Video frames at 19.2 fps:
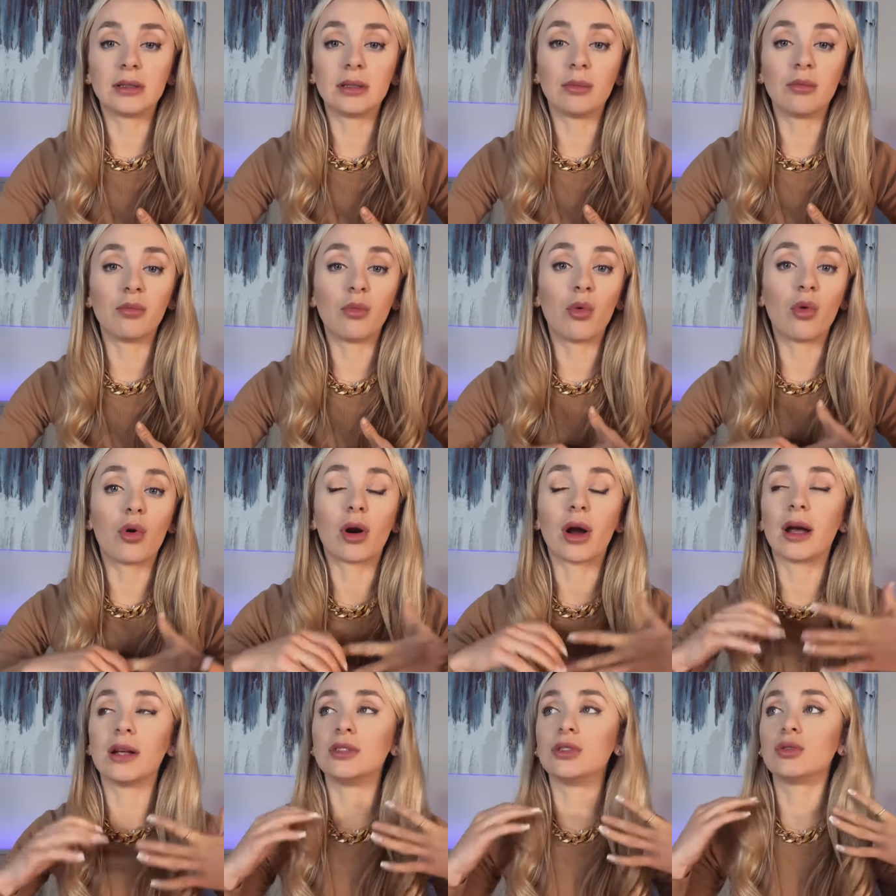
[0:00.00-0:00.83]
the more
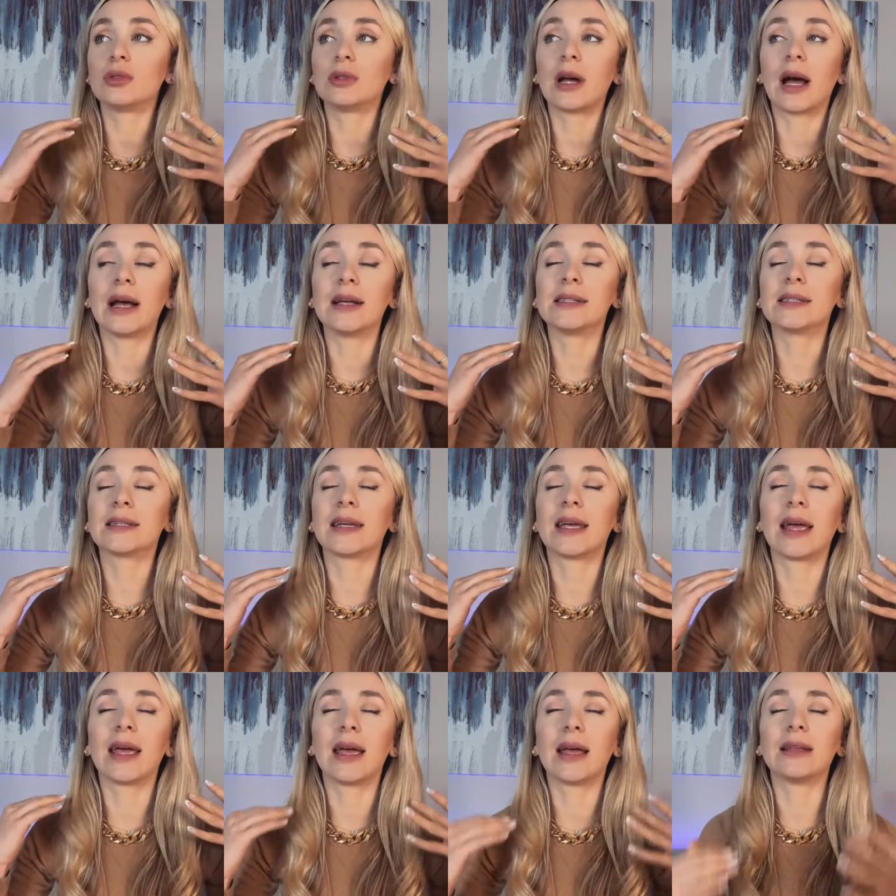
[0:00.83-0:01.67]
as you guys
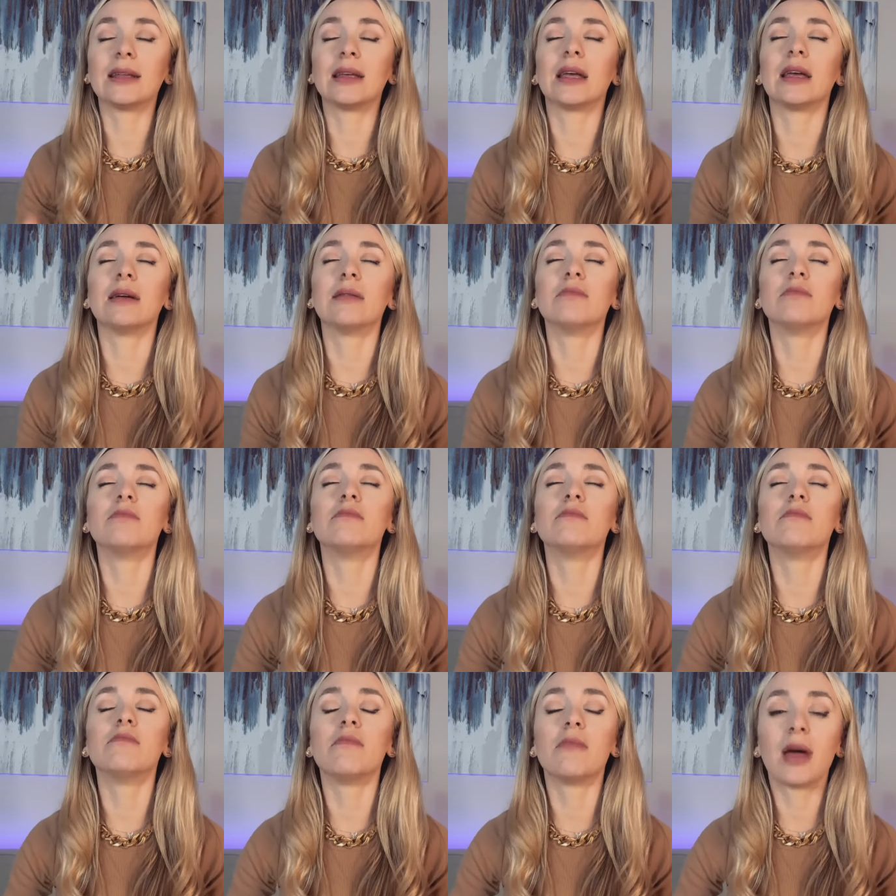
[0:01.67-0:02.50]
can
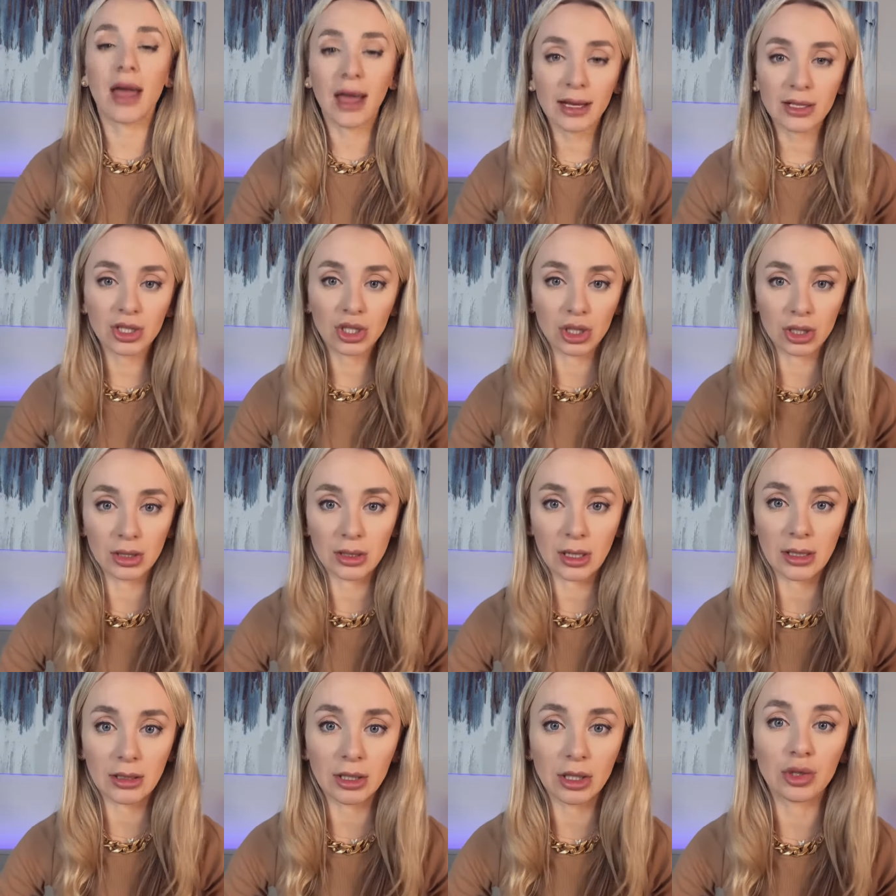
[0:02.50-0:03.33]
imagine
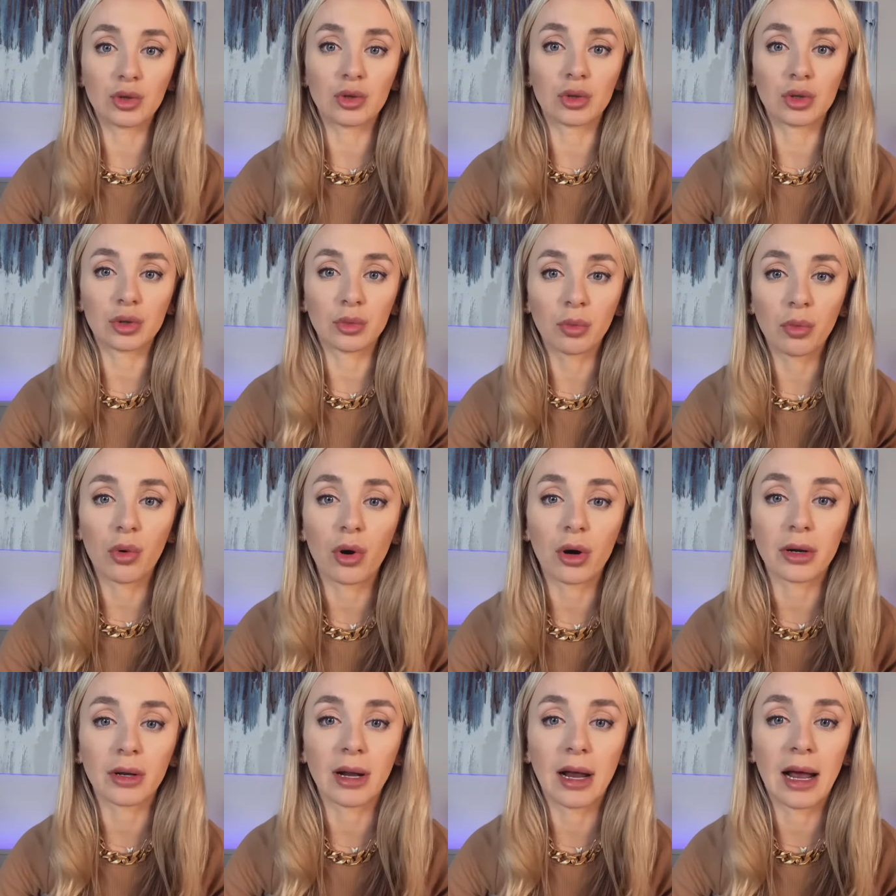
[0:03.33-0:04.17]
they need your support.